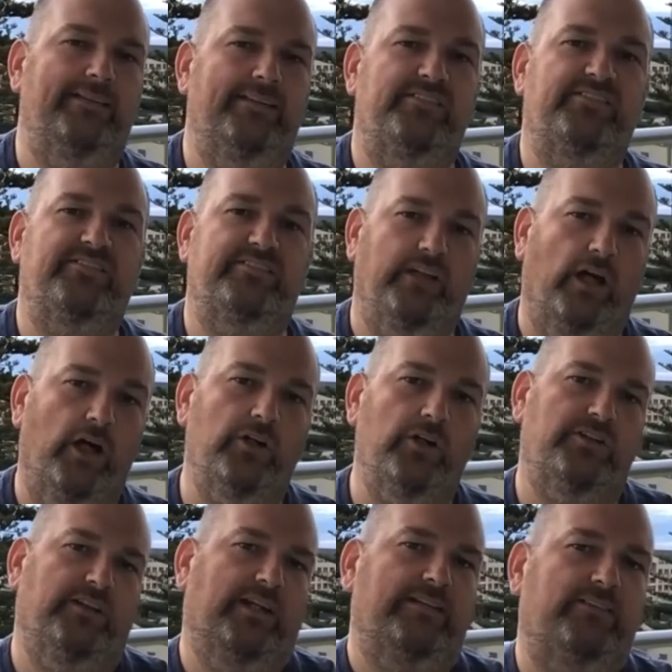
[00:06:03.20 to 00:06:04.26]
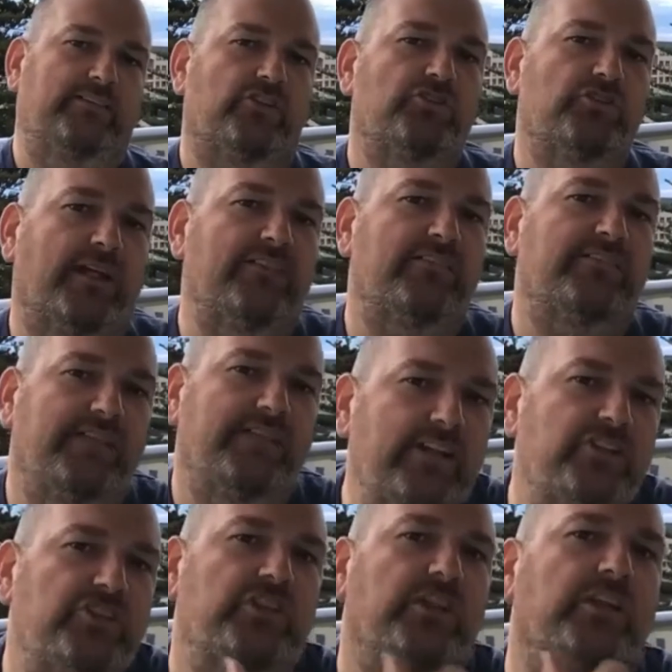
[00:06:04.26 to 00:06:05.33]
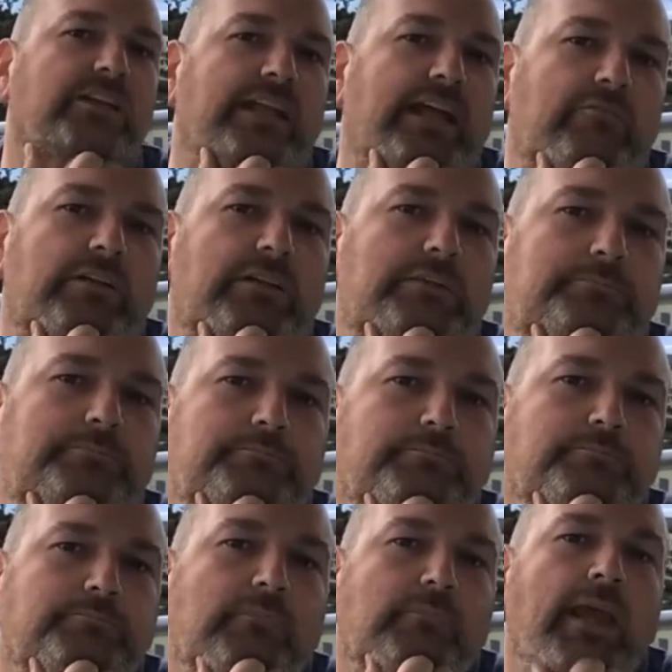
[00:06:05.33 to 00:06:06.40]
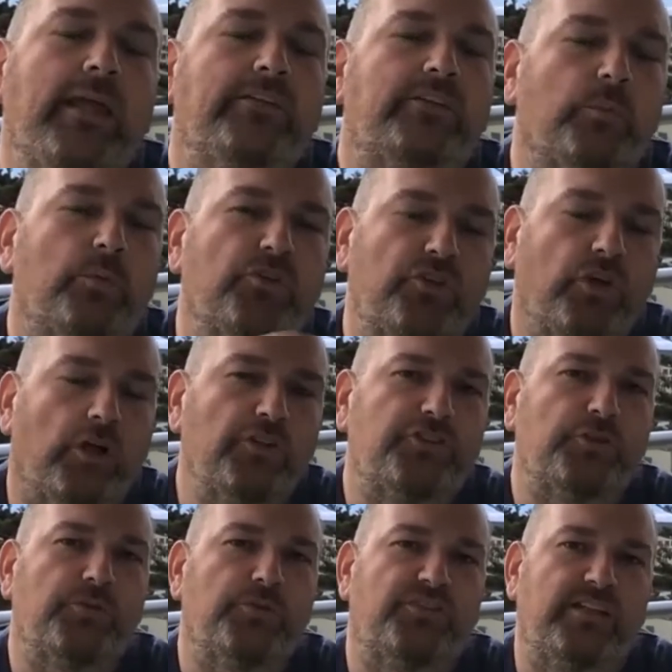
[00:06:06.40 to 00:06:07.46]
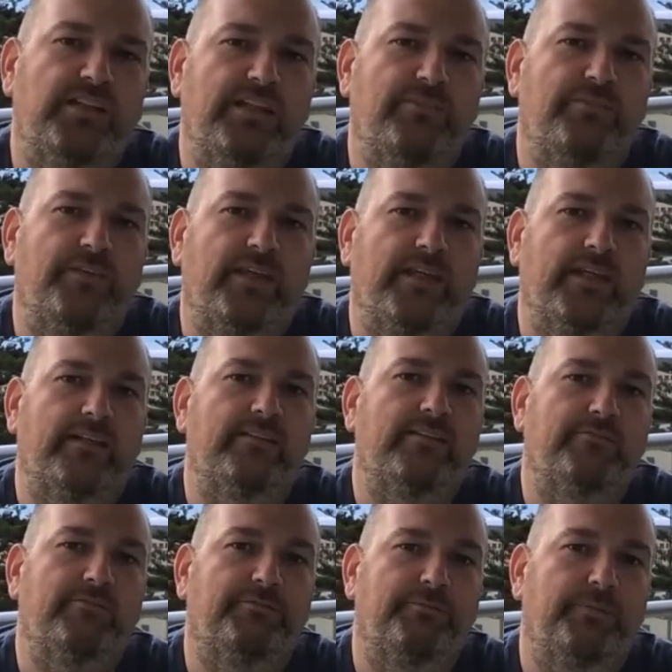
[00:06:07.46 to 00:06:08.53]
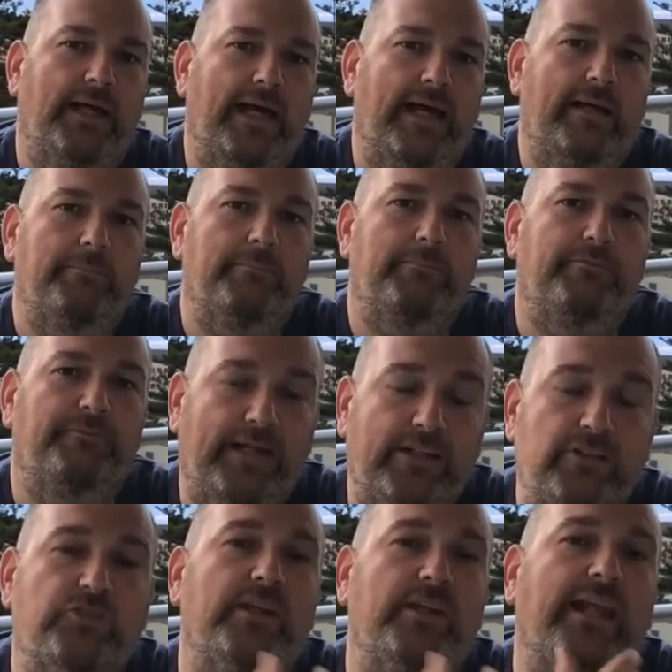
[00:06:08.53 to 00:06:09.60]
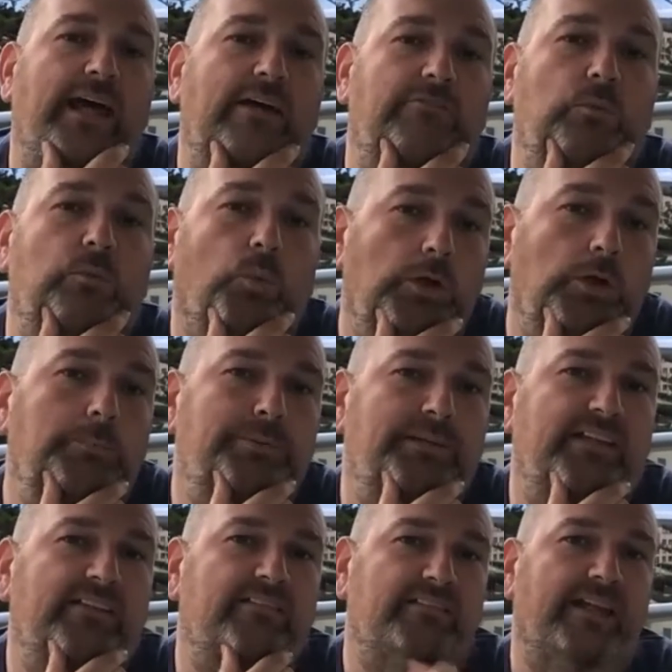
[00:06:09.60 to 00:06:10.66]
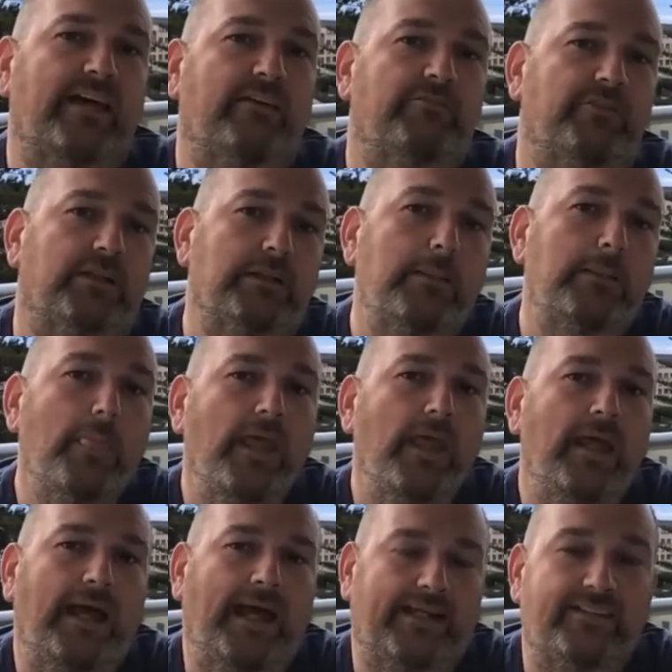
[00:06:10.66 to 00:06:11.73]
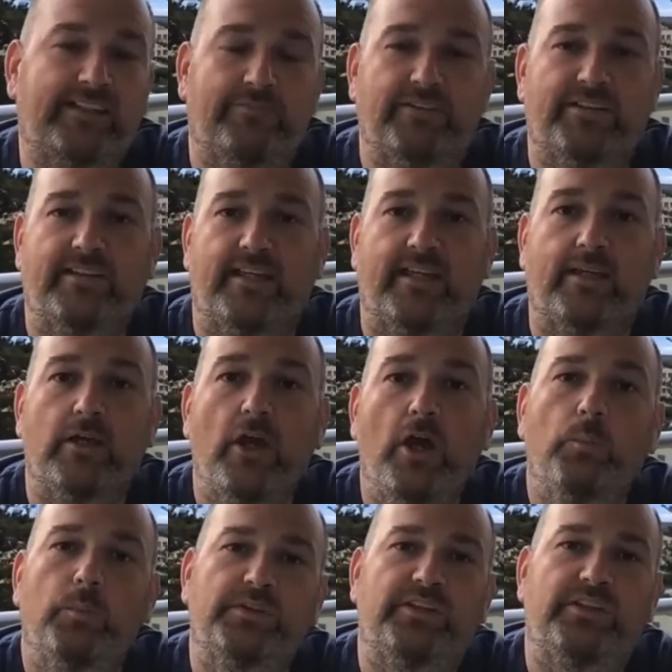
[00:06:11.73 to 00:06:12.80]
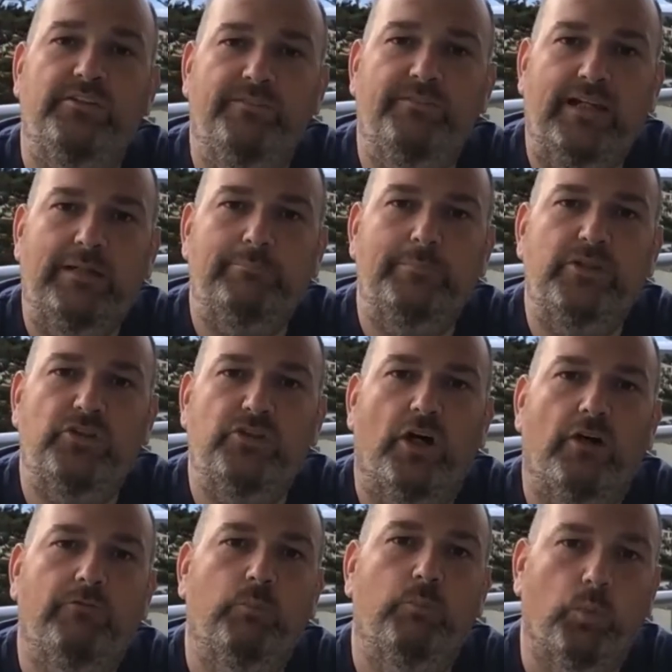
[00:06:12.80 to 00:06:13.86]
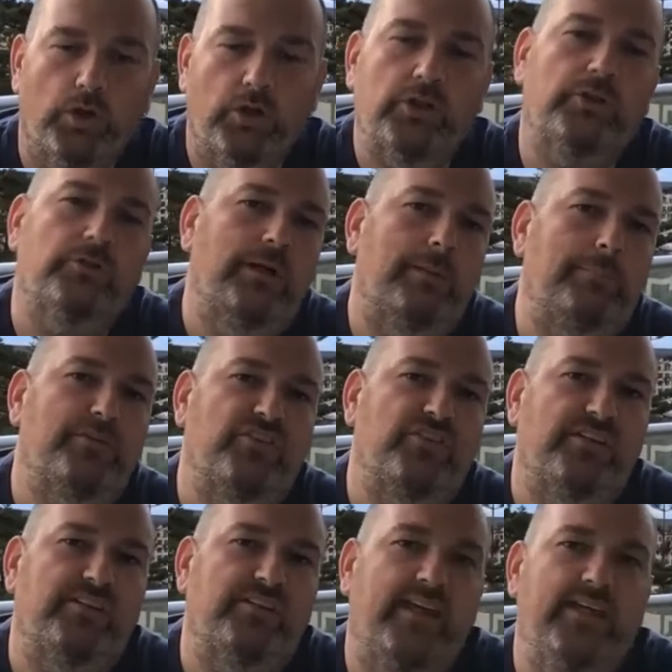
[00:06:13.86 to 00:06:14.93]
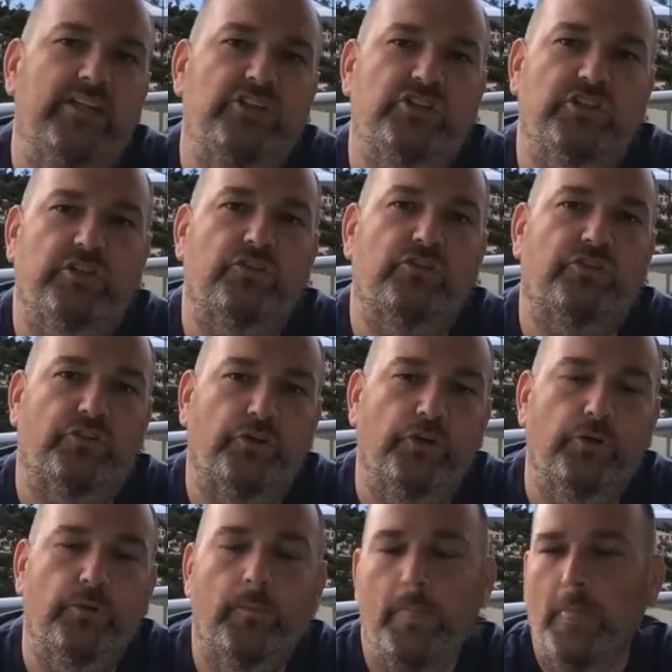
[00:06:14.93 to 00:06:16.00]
it started at the transnational level, there was also significant factory level, workplace level activity with the development of worker representation through